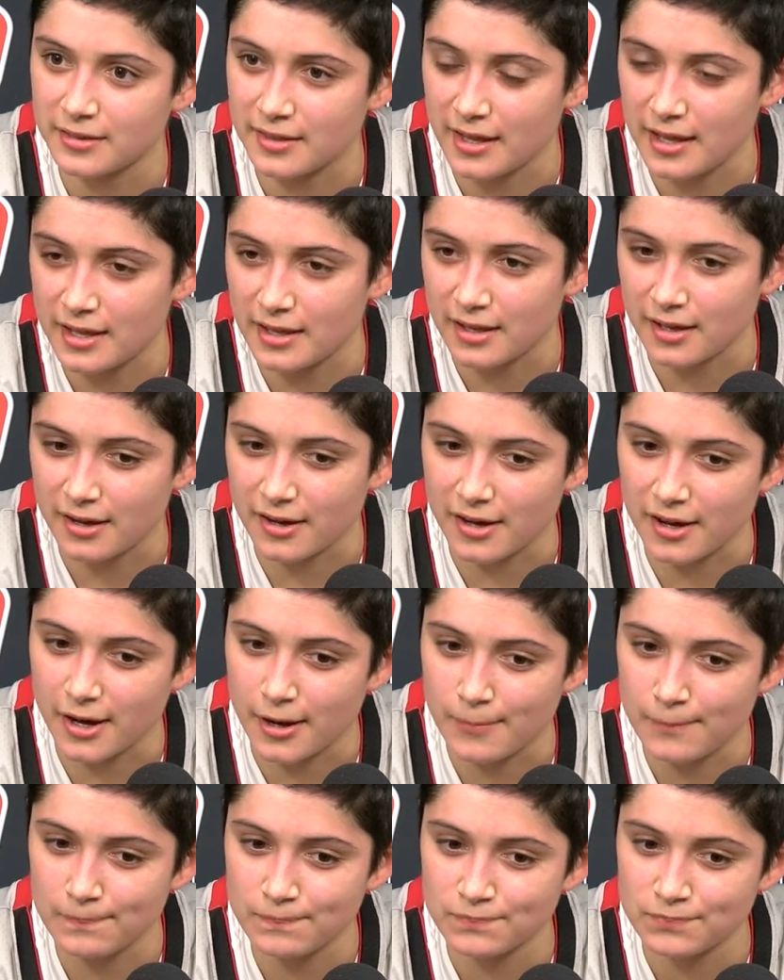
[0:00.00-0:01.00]
That
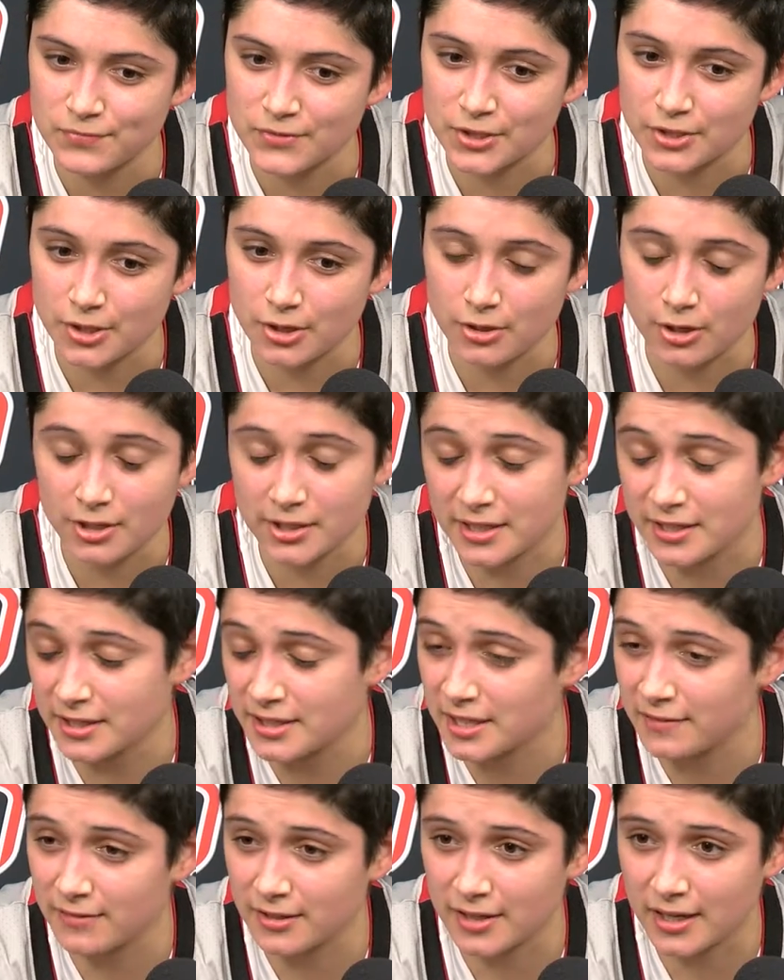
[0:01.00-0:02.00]
um, you know, on any
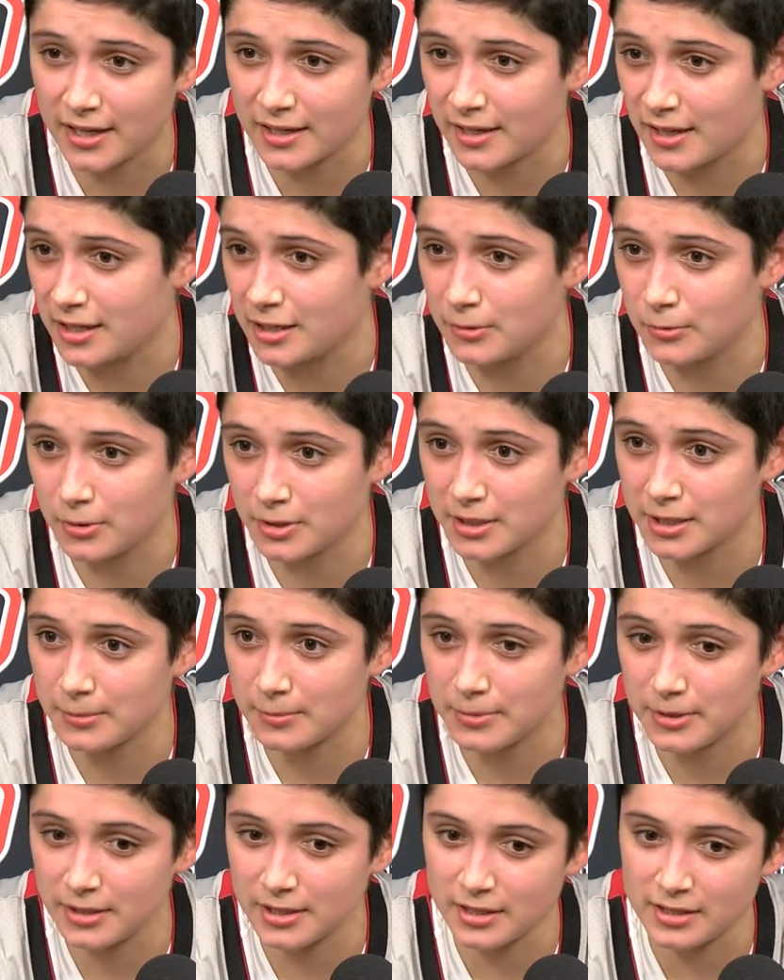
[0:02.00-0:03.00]
given night, anyone
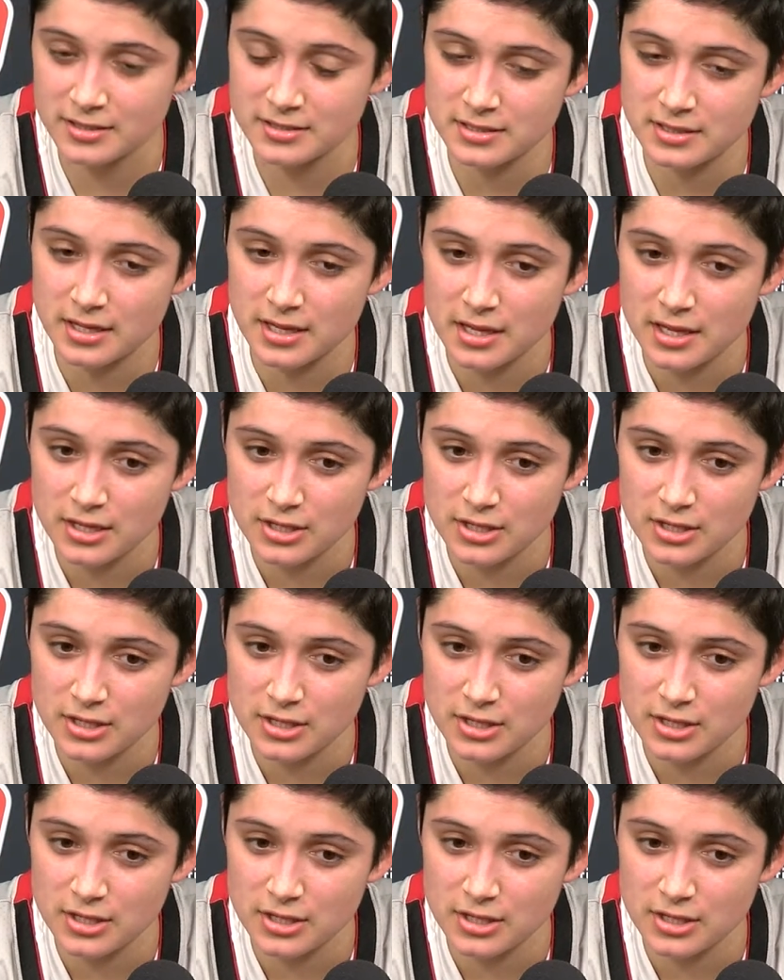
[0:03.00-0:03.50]
can beat us.